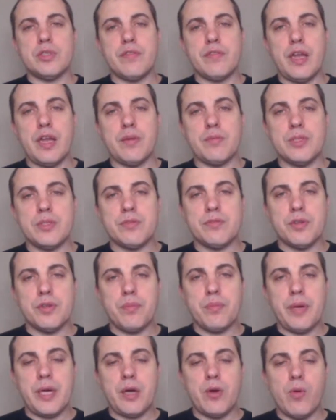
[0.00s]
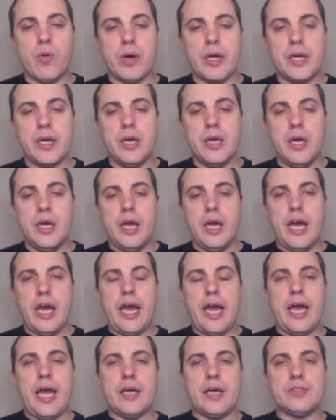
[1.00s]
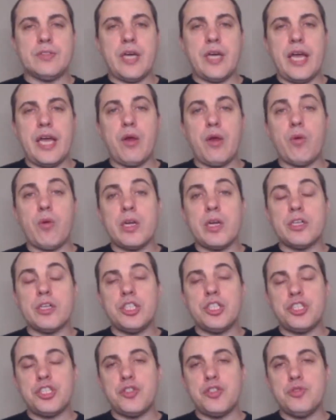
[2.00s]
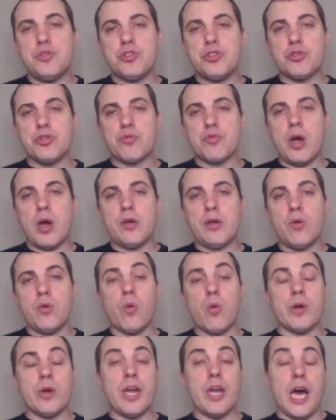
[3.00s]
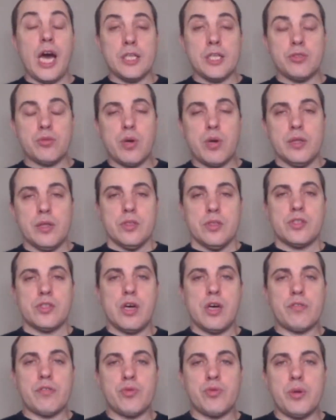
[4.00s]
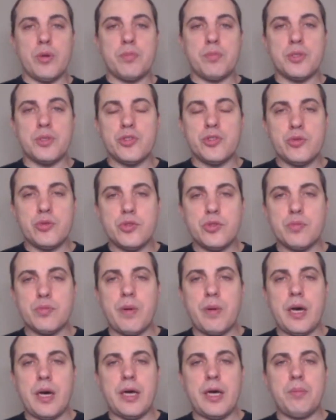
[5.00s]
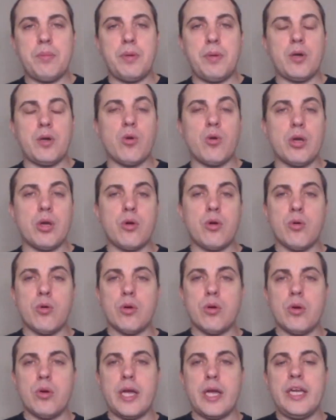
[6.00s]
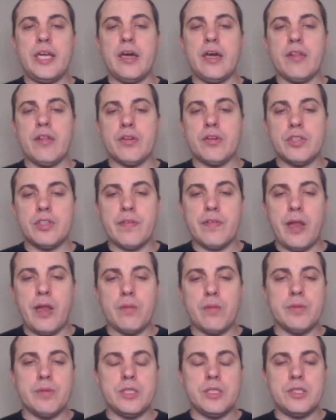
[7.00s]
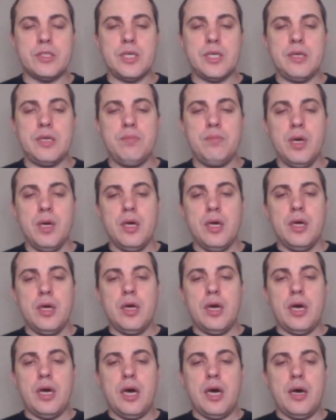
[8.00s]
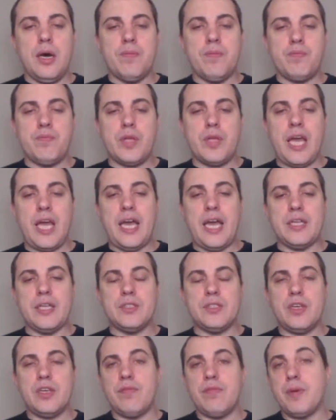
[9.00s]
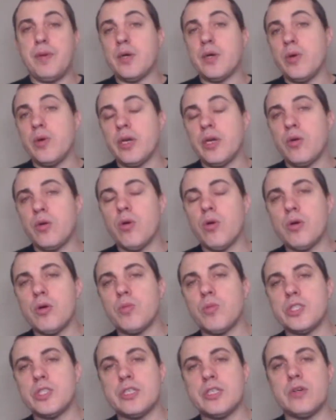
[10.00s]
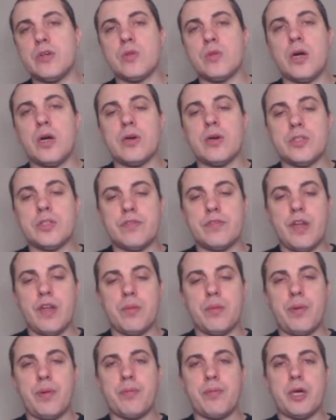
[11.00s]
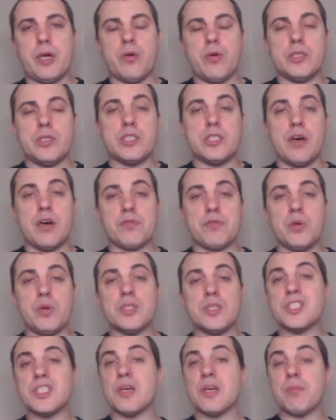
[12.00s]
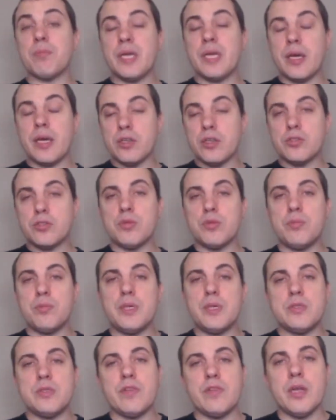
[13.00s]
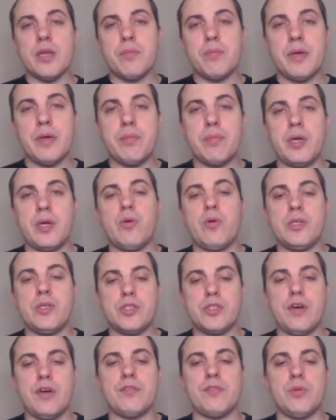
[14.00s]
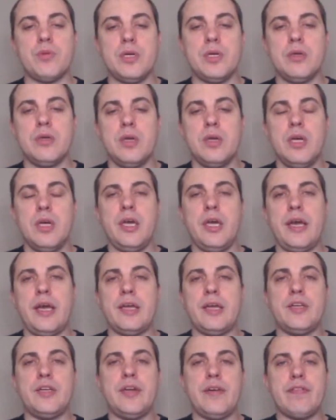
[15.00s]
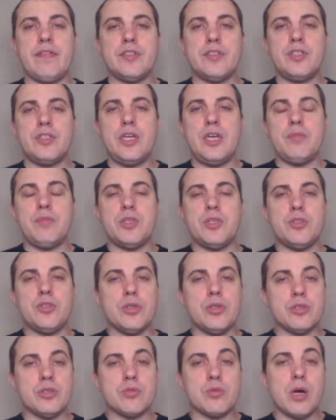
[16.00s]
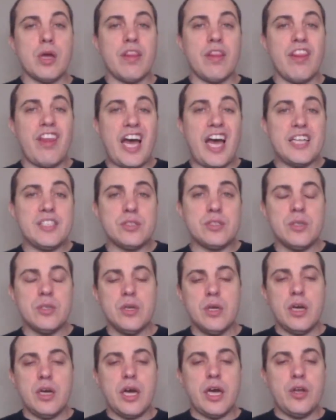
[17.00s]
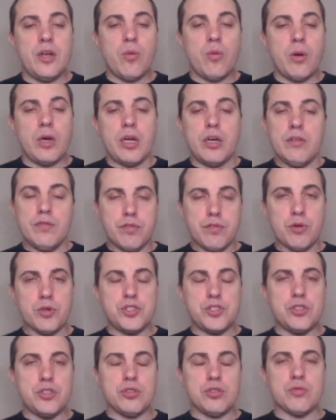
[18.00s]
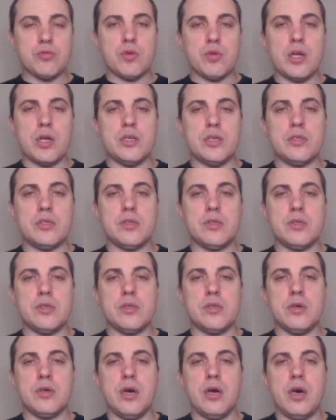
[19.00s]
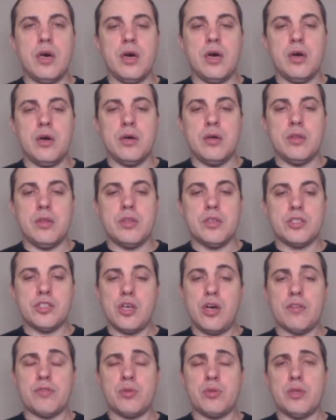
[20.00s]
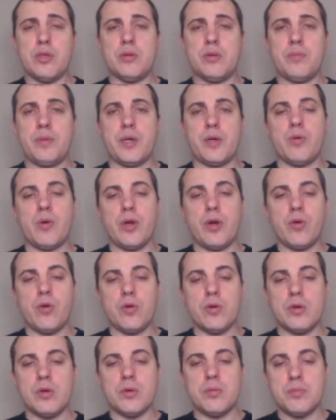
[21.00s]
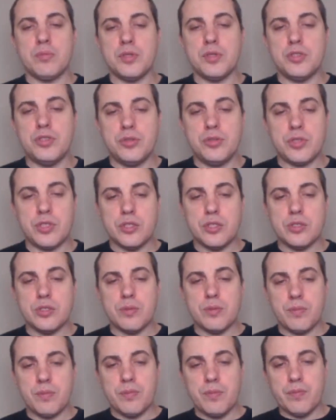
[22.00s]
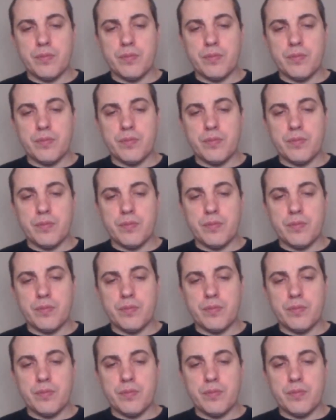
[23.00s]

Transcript: development for Bitcoin, and anyone can choose to run or not run the software produced by Bitcoin Core or any other development team. And if Bitcoin Core was no longer developing Bitcoin software, somebody else would be developing Bitcoin software in a different team, and you could run that. And no one can force you to run the software that Bitcoin Core produces.